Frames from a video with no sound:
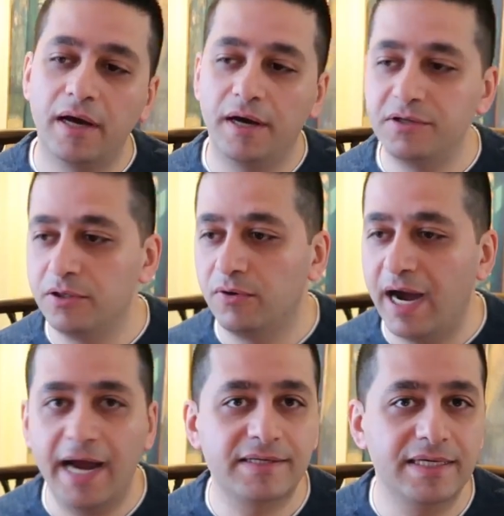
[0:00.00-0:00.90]

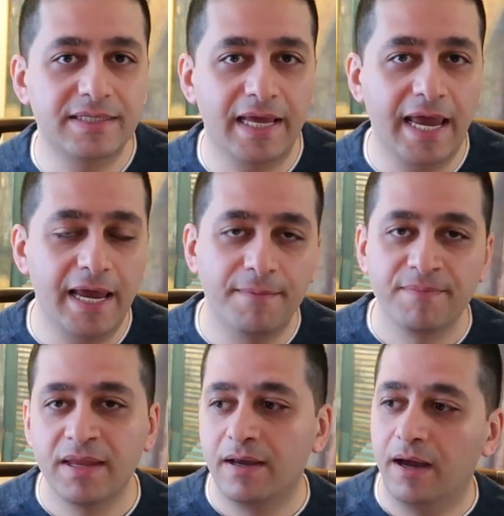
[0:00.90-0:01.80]
access a
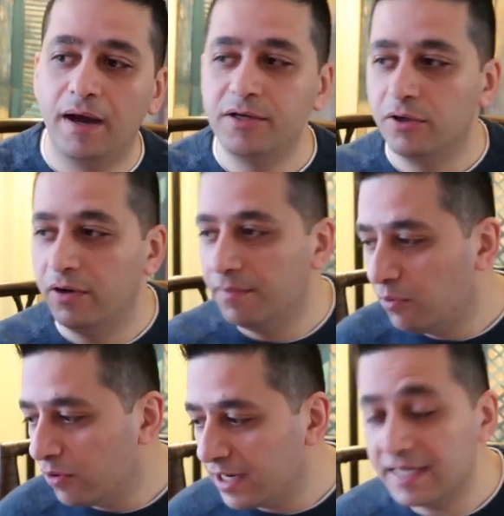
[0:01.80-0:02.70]

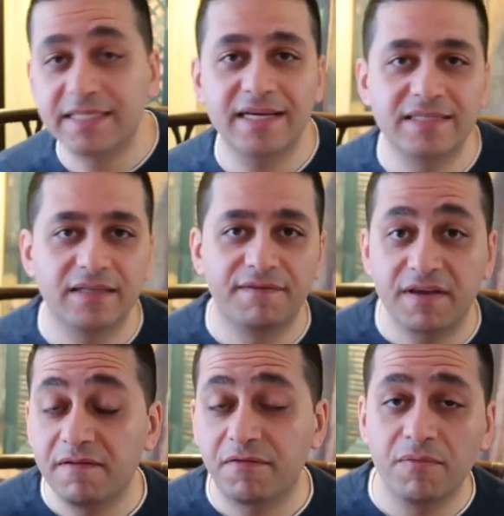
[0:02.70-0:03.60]
important and sensitive
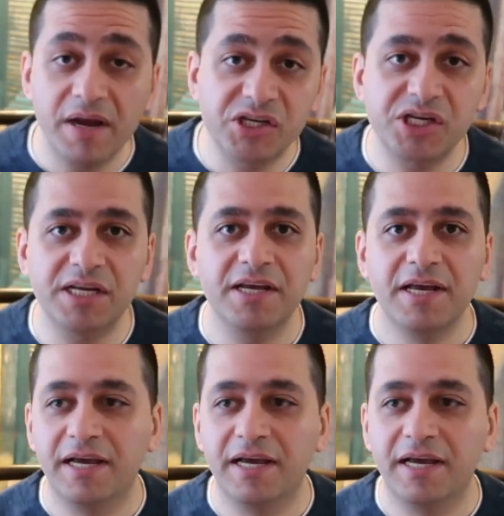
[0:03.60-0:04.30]
information